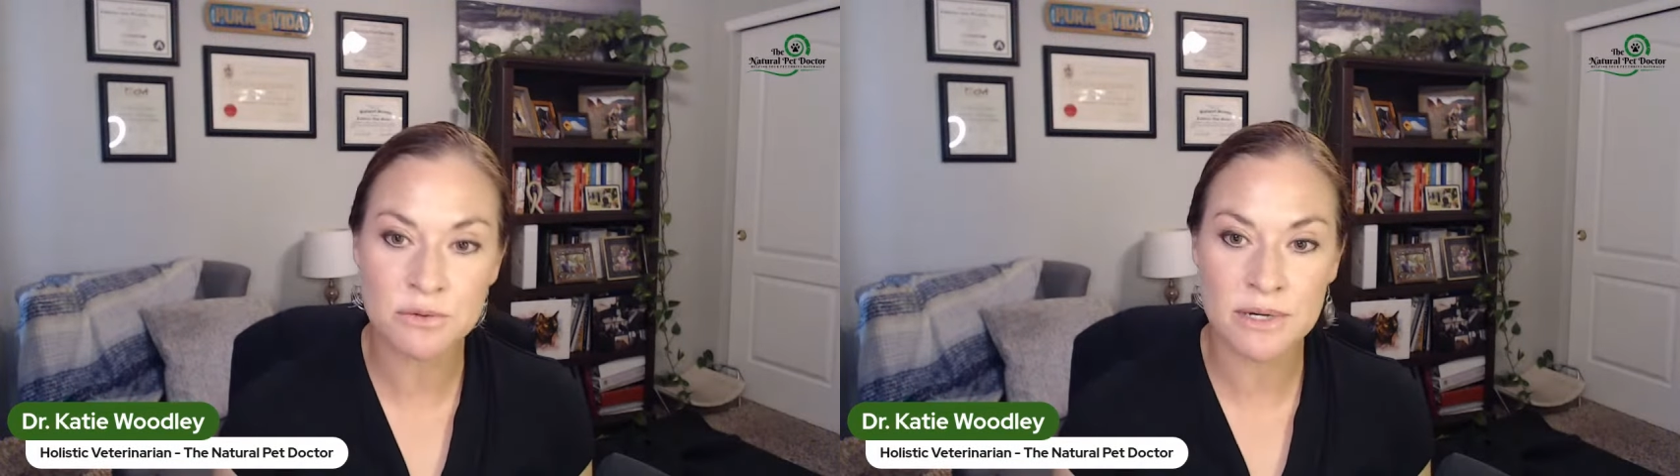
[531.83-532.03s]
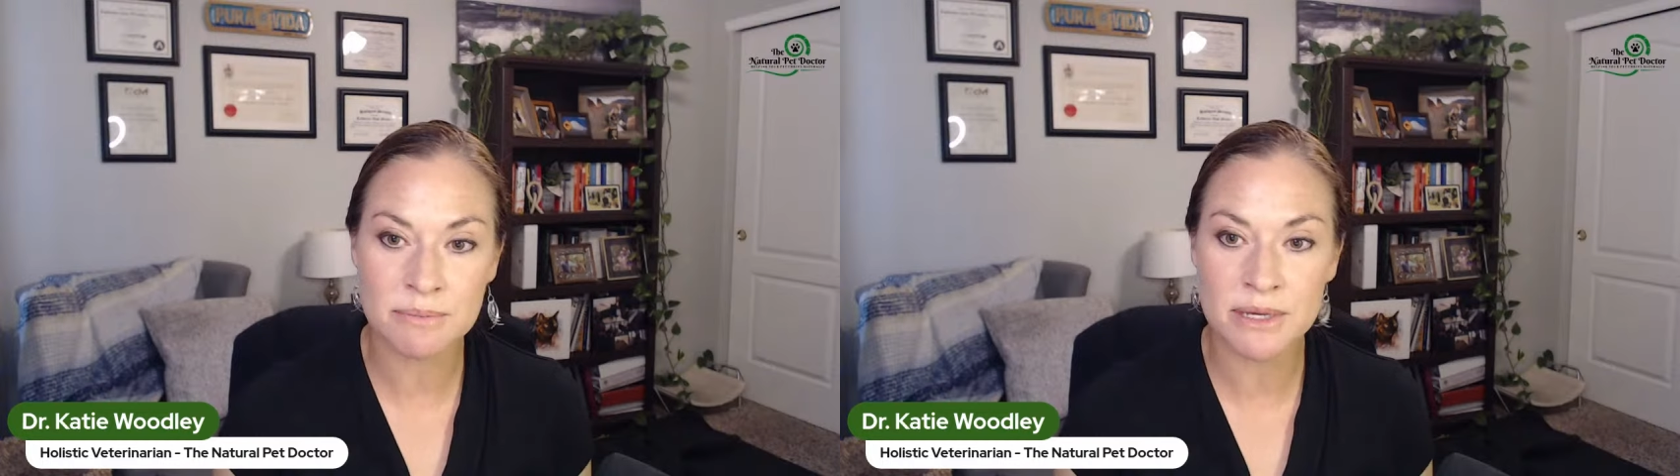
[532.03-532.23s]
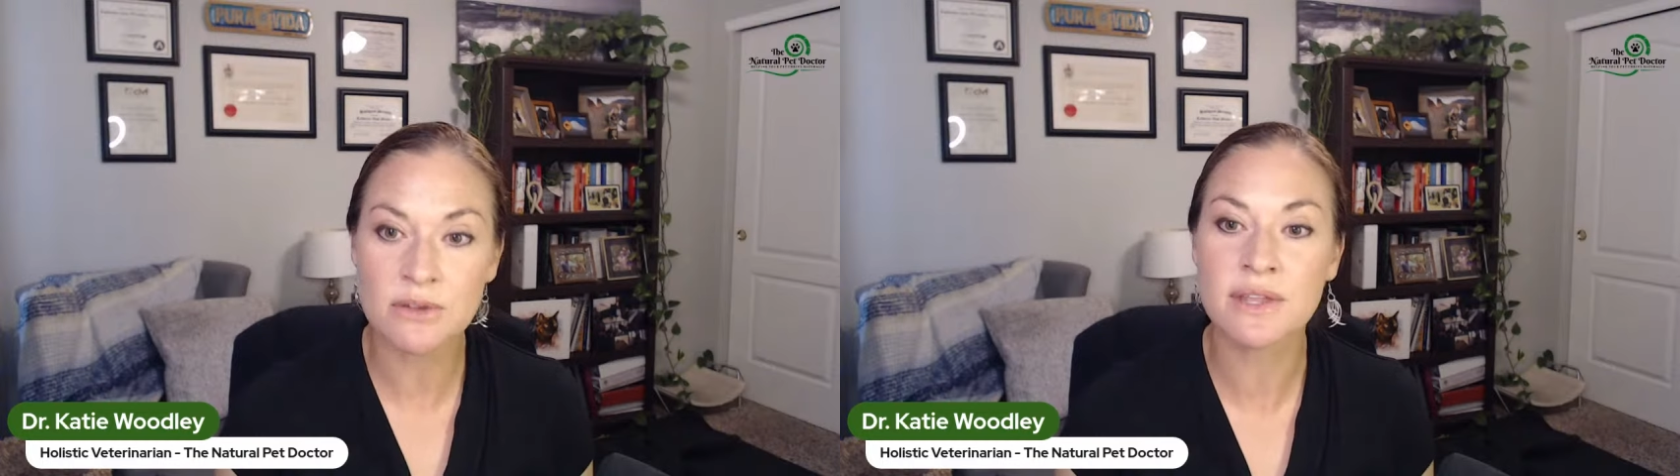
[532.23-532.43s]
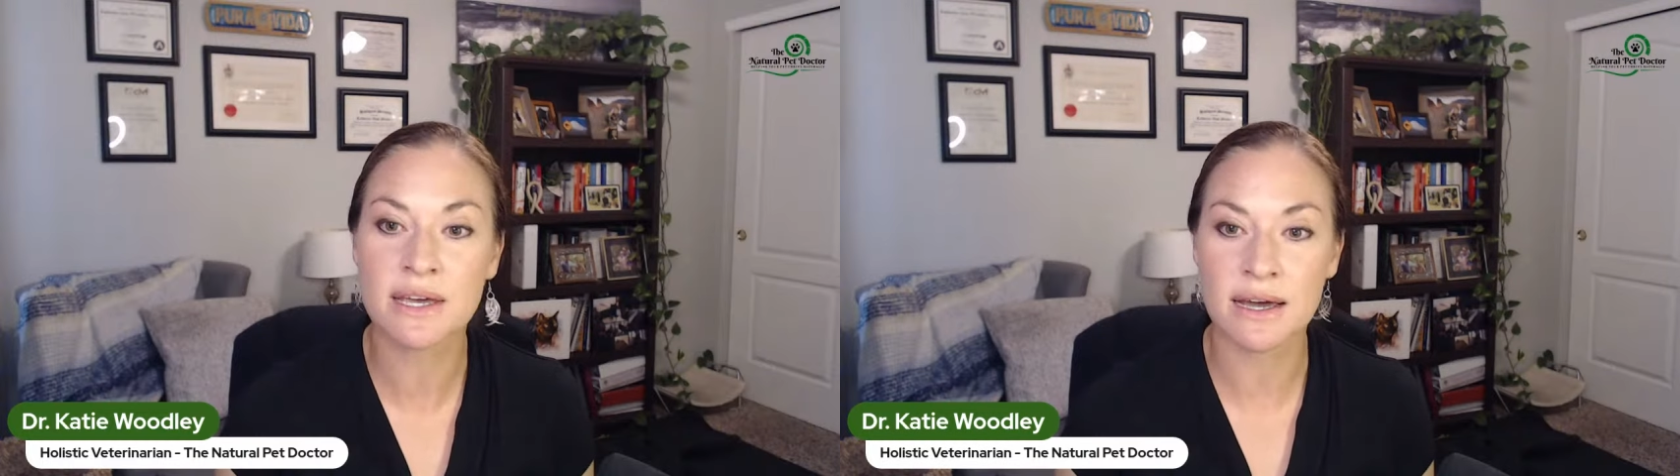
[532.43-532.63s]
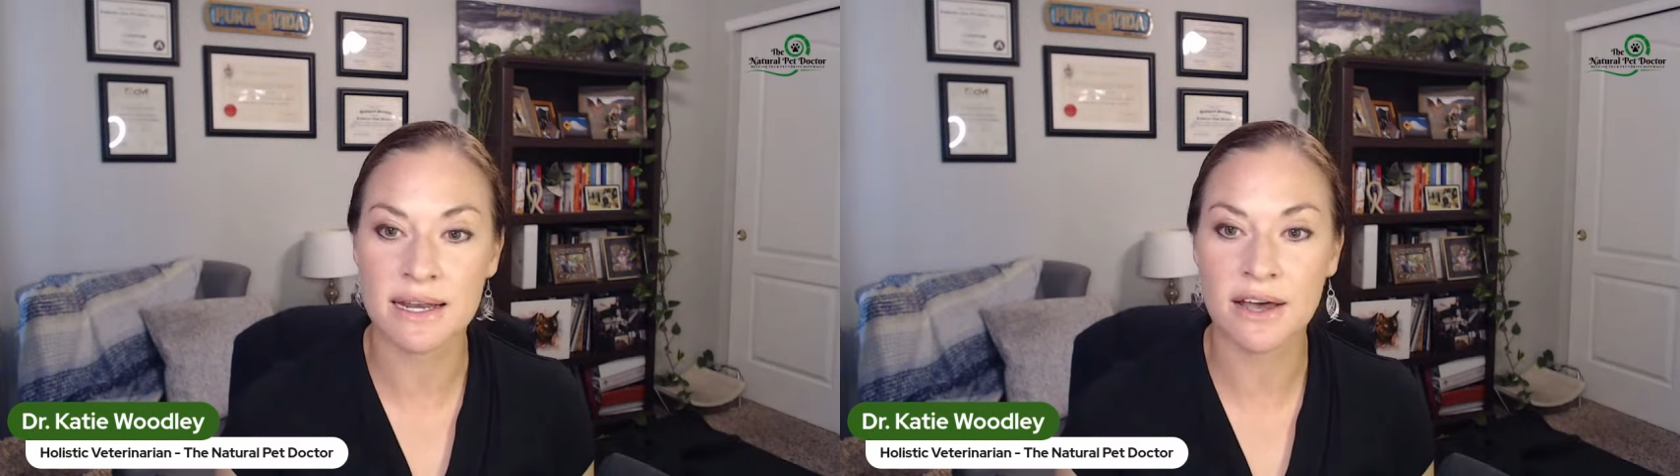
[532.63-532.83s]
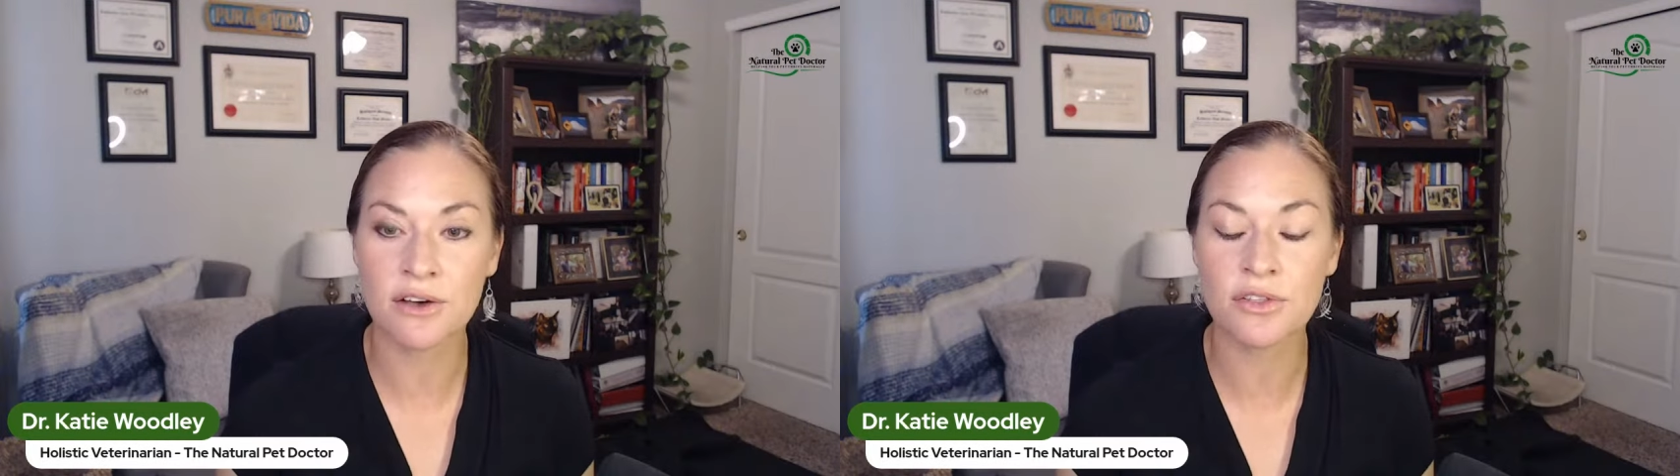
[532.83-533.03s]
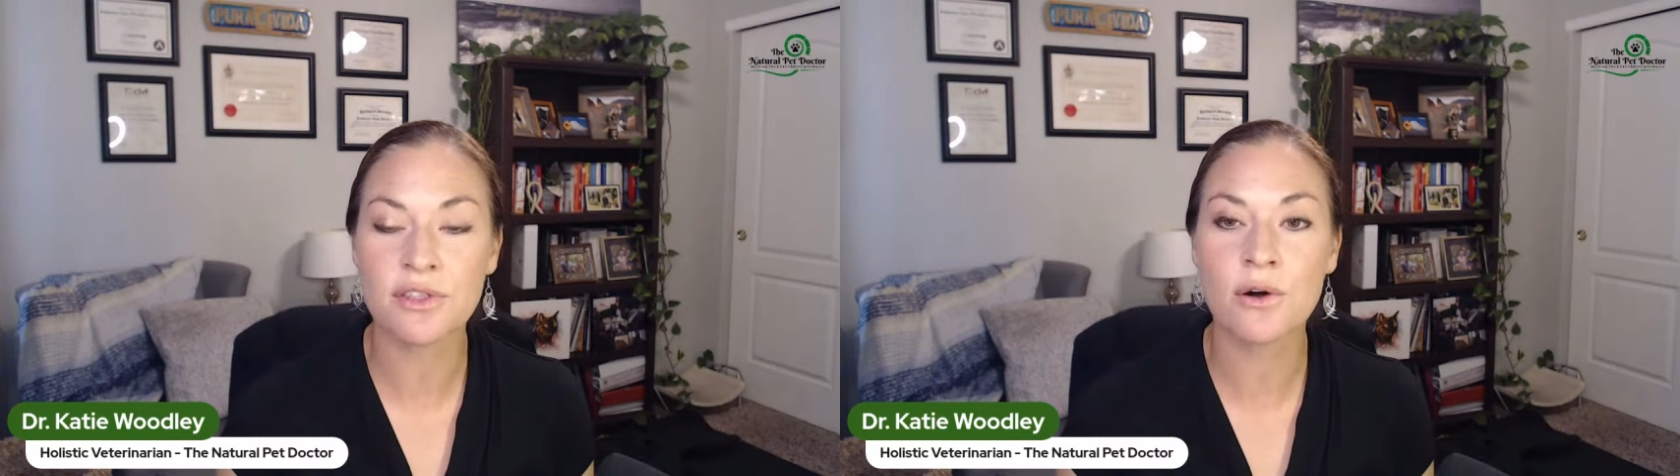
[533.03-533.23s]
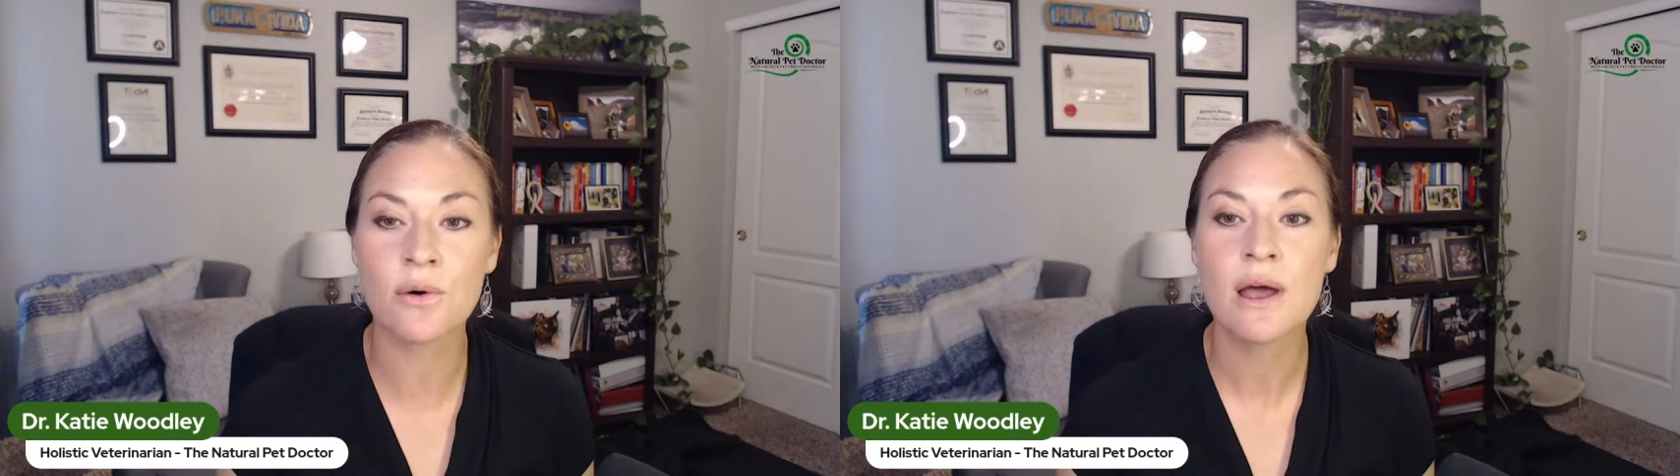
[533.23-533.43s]
rebuild the gut health,
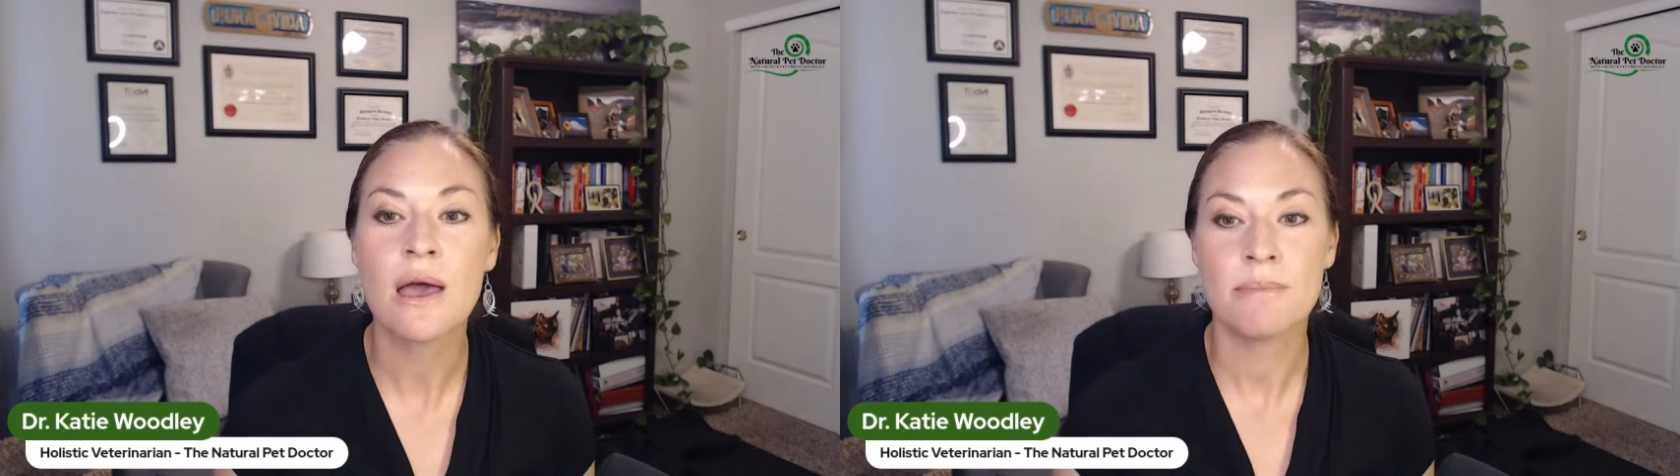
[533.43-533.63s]
though,